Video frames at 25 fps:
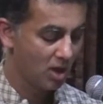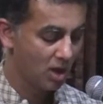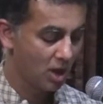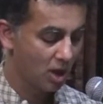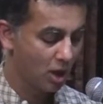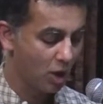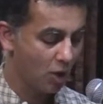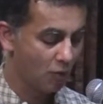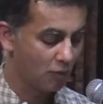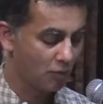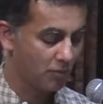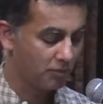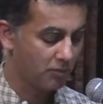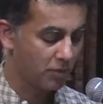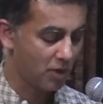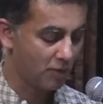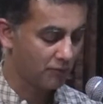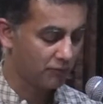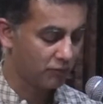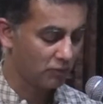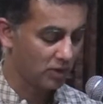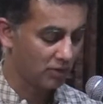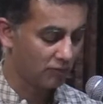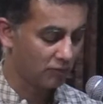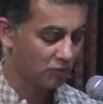However
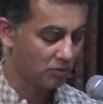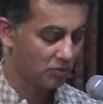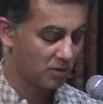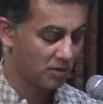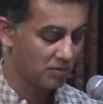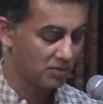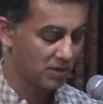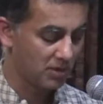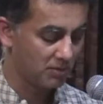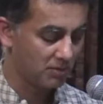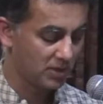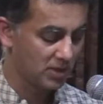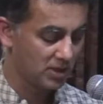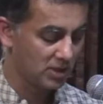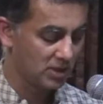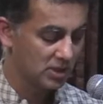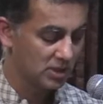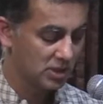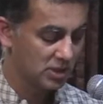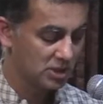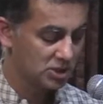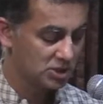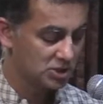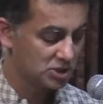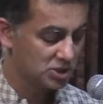powerful a woman may be,
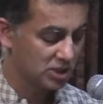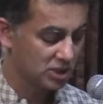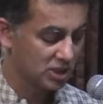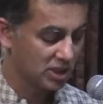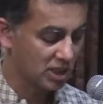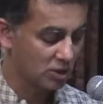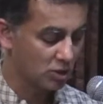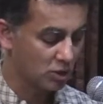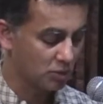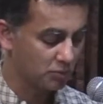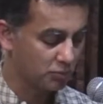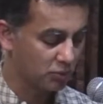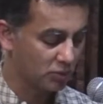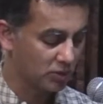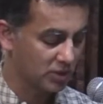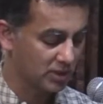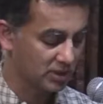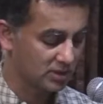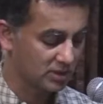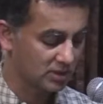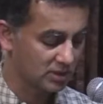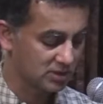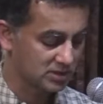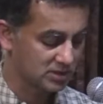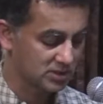she cannot
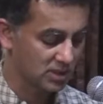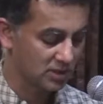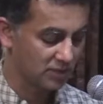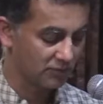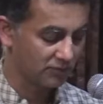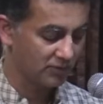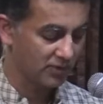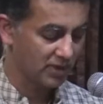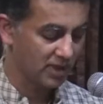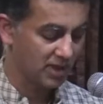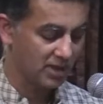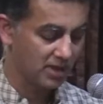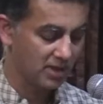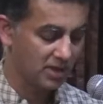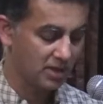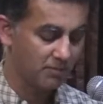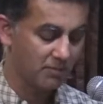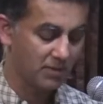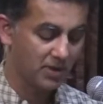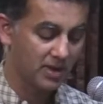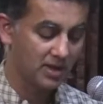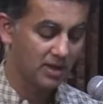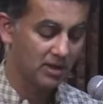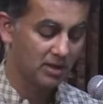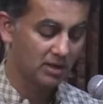protect herself
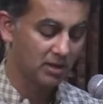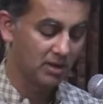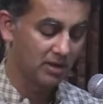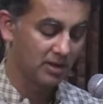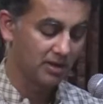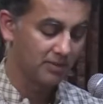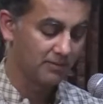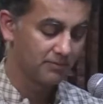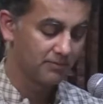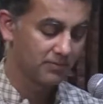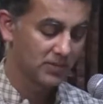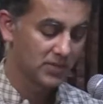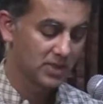independently.